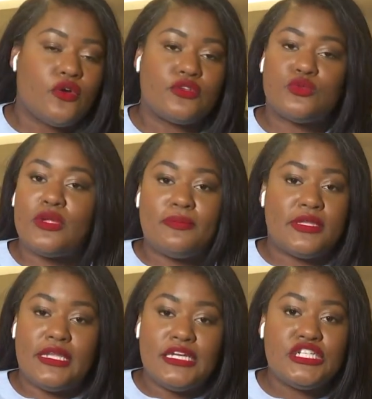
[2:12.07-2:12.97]
sweep
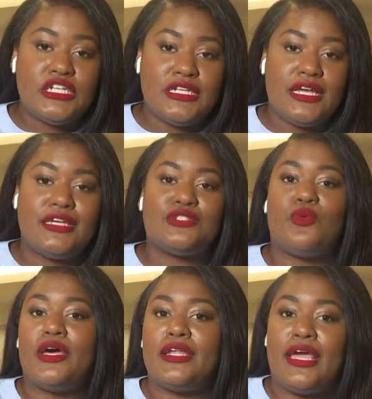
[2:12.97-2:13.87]
the nation
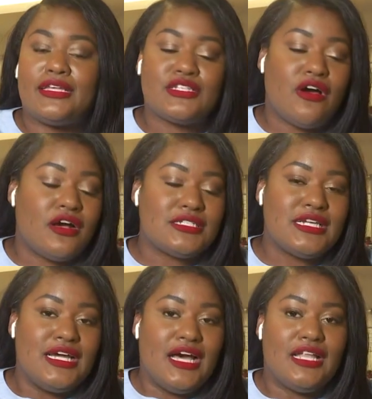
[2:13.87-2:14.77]
is what has
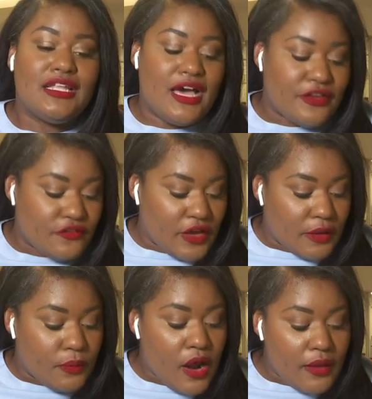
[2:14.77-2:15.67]
caused a lot of
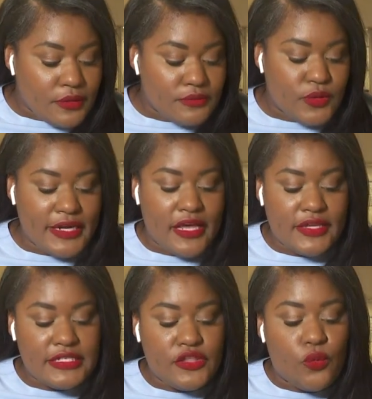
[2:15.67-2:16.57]
uh, problems. Right now,
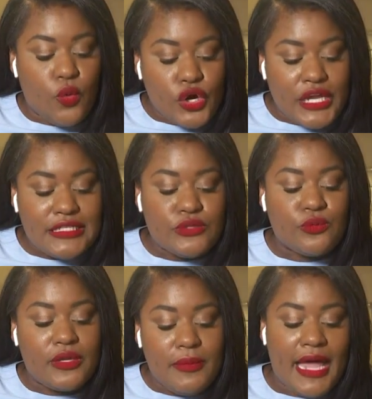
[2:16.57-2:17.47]
they say they're working to
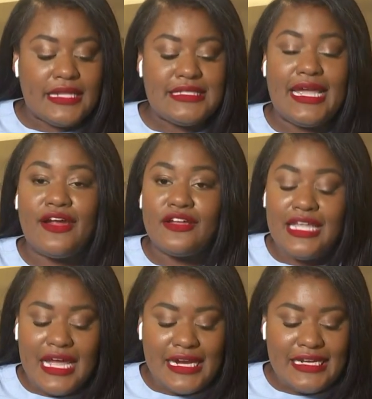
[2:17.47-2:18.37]
rebalance the
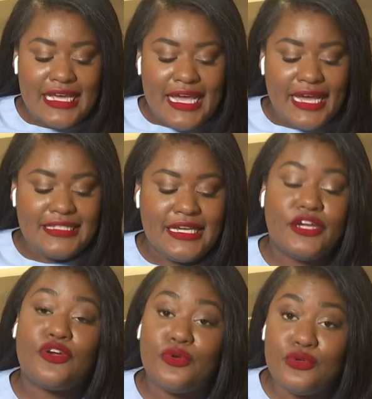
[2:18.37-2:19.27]
airline and to
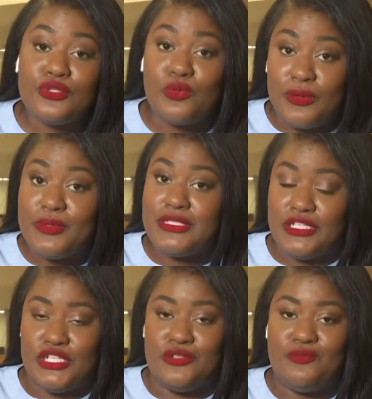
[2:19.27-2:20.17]
get crews repositioned.